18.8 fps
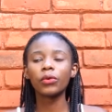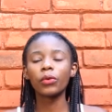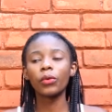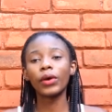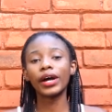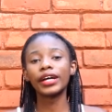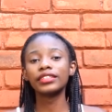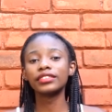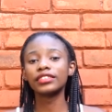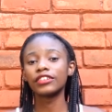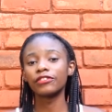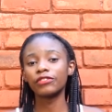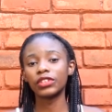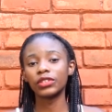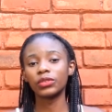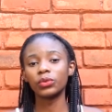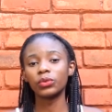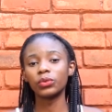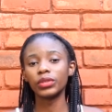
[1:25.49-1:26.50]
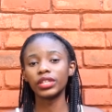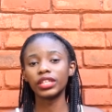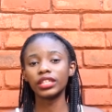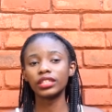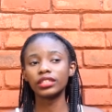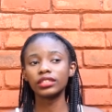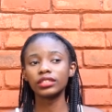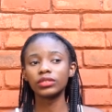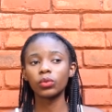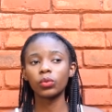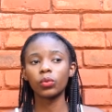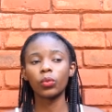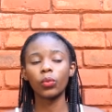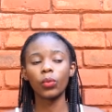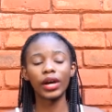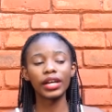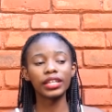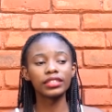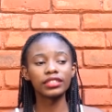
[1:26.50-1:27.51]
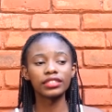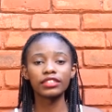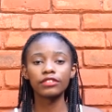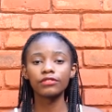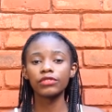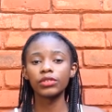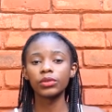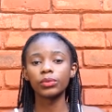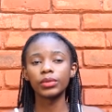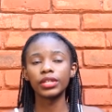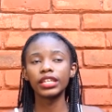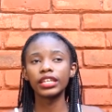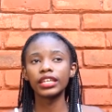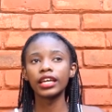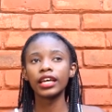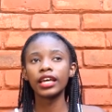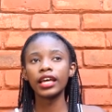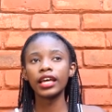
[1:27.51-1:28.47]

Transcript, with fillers: once every two weeks or once every week.